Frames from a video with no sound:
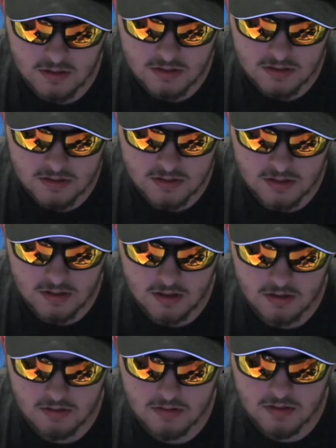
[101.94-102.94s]

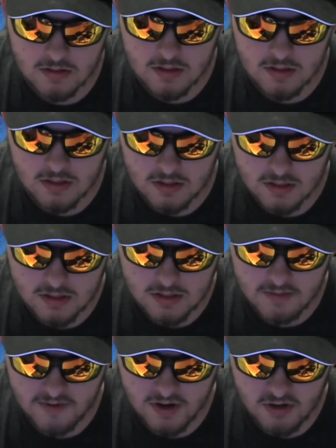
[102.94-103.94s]
So this is
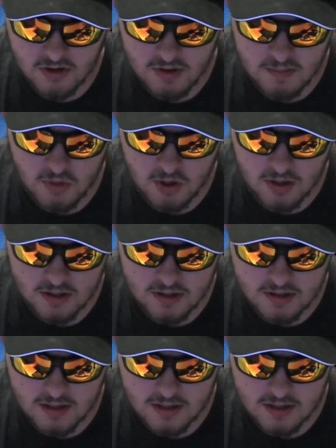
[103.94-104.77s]
a very great book,